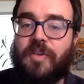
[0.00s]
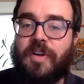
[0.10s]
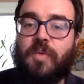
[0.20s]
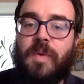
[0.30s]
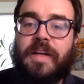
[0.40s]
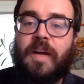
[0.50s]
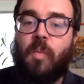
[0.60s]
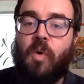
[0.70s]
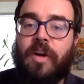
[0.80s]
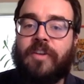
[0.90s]
is there a good way to
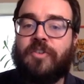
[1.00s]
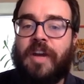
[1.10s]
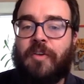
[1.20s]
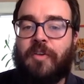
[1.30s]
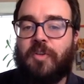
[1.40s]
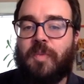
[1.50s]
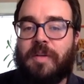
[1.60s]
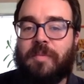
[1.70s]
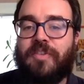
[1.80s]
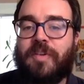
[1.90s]
get warnings or errors
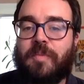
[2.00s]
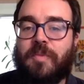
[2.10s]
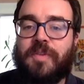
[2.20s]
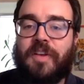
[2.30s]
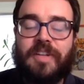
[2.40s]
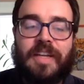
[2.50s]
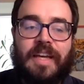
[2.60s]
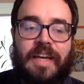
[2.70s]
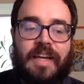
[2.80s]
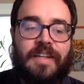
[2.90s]
when an implicit move doesn't
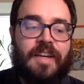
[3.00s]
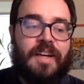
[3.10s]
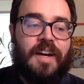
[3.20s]
kick in?